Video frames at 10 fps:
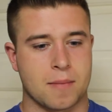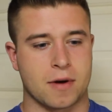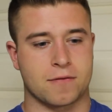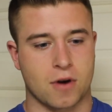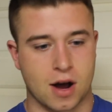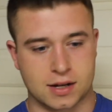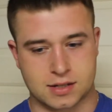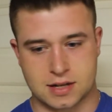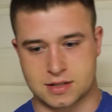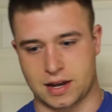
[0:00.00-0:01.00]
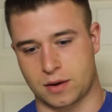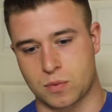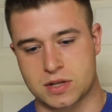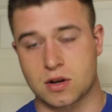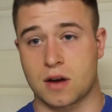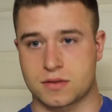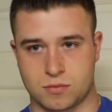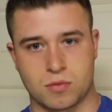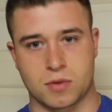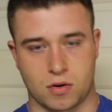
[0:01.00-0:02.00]
But for us, it's like we still have
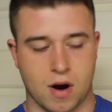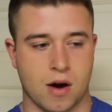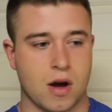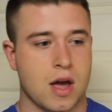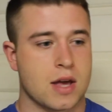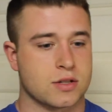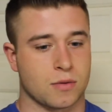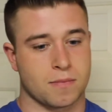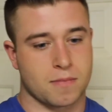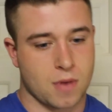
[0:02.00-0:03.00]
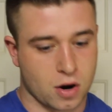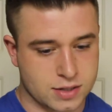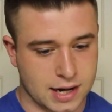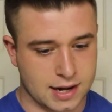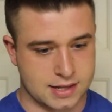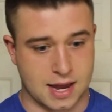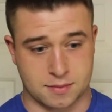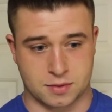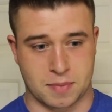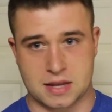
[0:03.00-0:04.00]
some room to grow. So our second
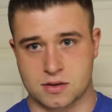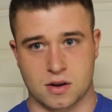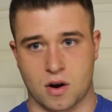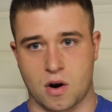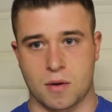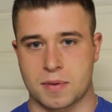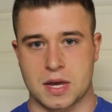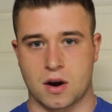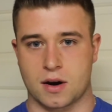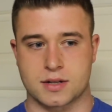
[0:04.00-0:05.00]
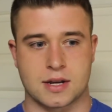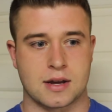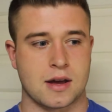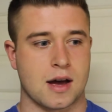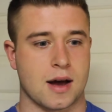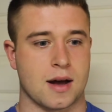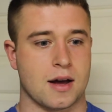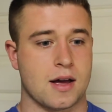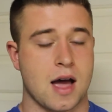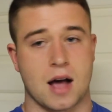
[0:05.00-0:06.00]
attempts basically are all PRs,
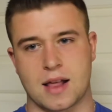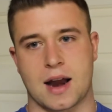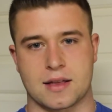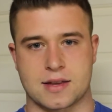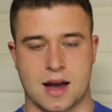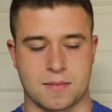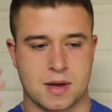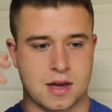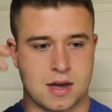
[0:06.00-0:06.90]
a lot of the time.